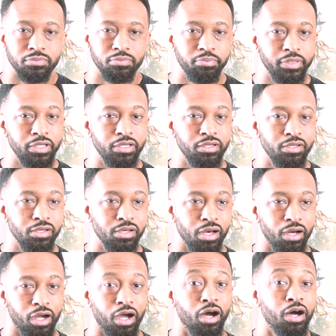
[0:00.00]
be
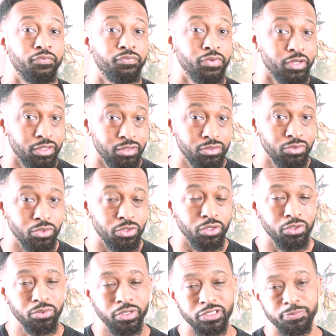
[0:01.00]
a conflict,
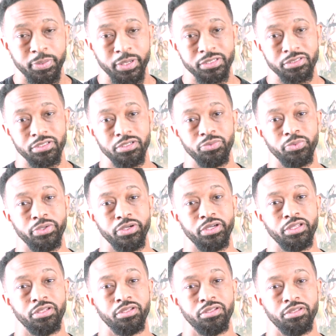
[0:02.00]
especially
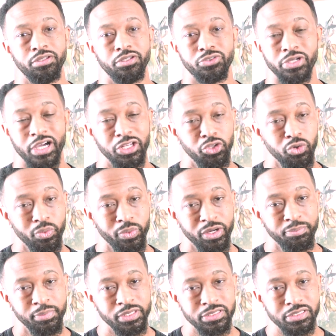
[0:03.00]
when you're trying to do
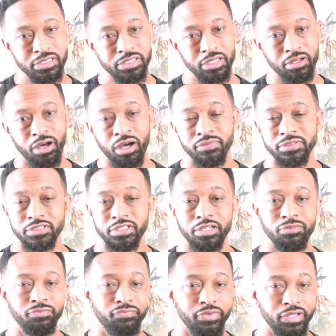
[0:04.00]
one mission and all of a
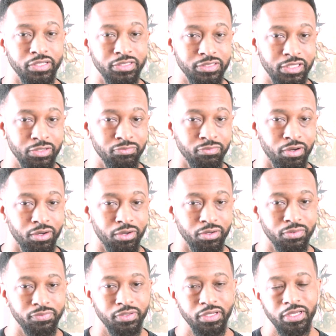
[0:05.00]
sudden feelings get
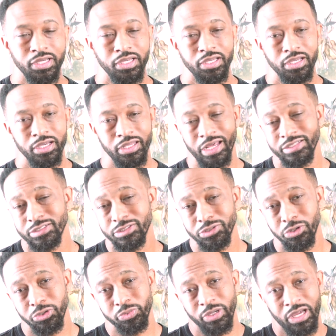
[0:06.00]
involved. And that just
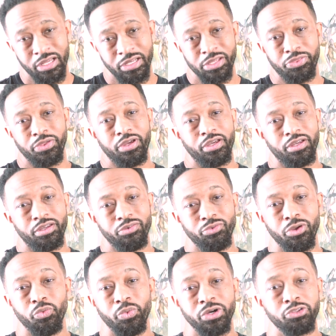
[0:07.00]
goes with anything.
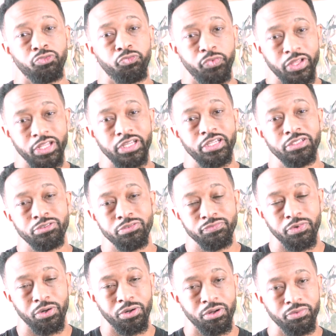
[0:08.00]
Once feeling gets
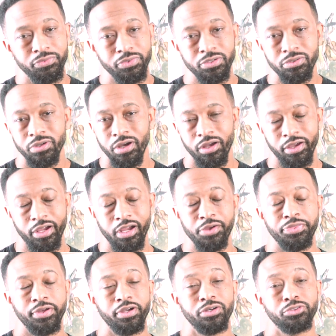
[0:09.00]
involved,
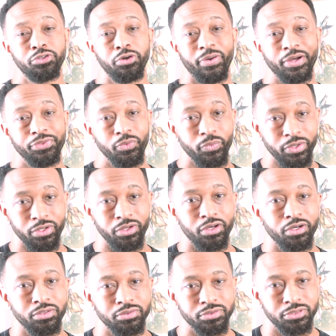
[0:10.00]
everything else go out the
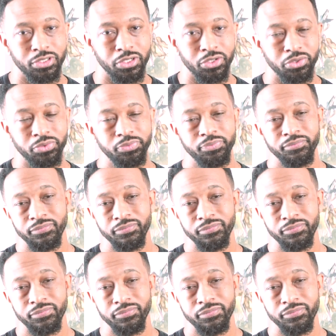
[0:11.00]
window. So